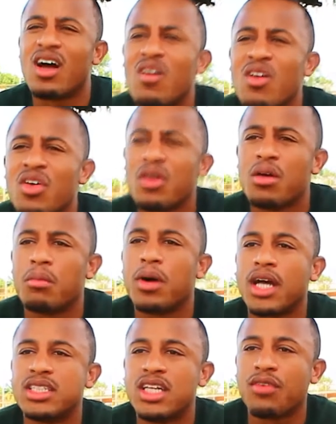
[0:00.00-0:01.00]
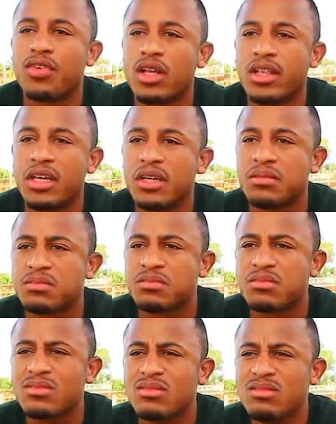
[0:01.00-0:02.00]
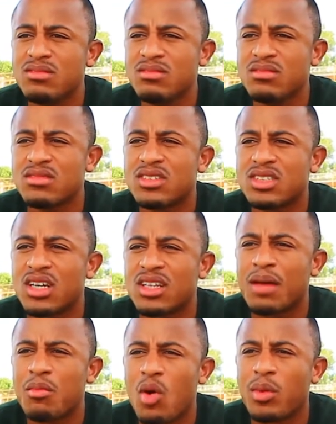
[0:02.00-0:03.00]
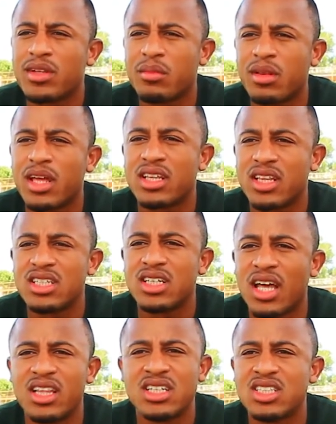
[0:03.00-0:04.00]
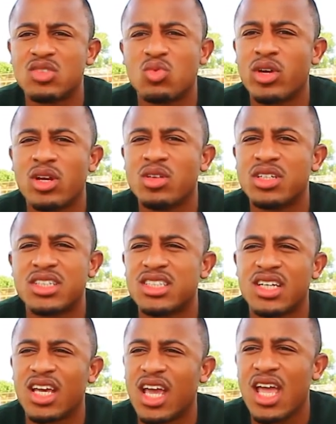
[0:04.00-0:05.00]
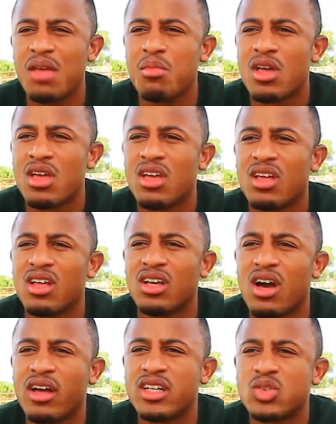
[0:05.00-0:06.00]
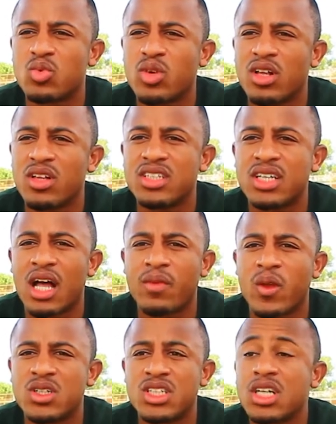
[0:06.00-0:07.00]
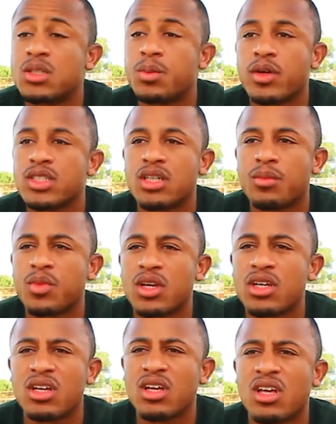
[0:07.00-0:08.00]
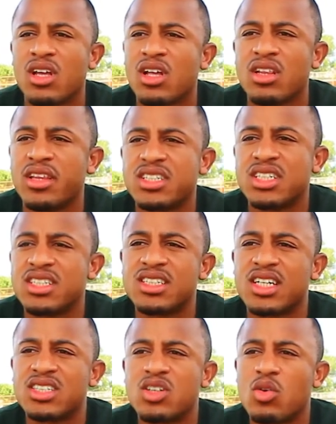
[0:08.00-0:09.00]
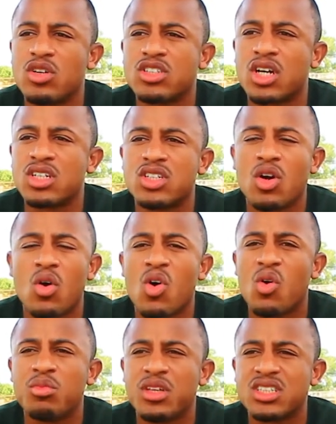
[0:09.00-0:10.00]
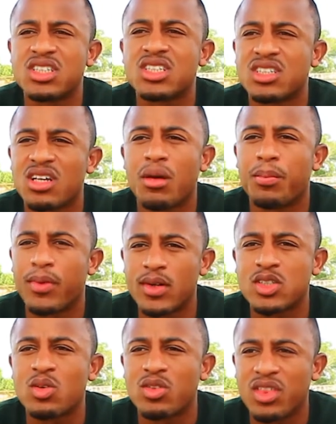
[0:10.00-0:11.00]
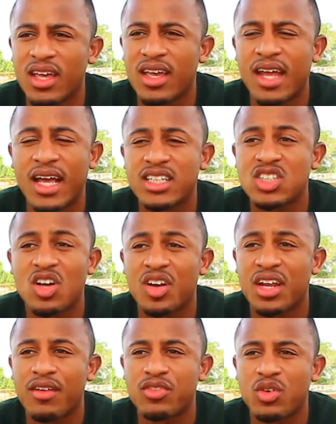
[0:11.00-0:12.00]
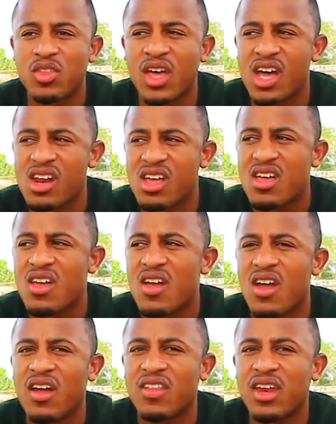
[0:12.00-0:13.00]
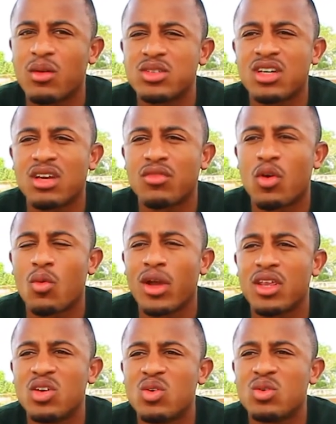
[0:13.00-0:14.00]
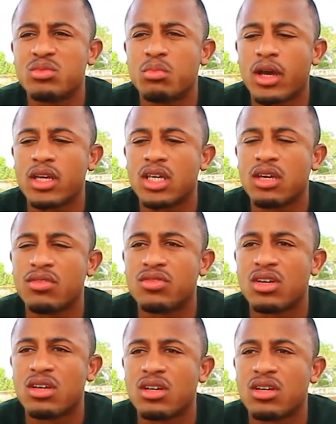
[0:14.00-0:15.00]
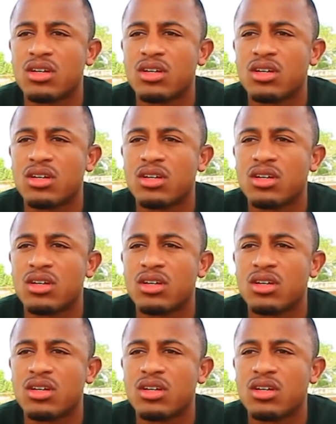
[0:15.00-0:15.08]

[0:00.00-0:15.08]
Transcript: now. But I definitely took that moment to be like, this, yeah, this is real. This isn't a game. God is real. He's out there. She experienced something. This isn't just go to church, go home. This is a personal thing. And I sought it after that. And then I was looking for a way to use my gift,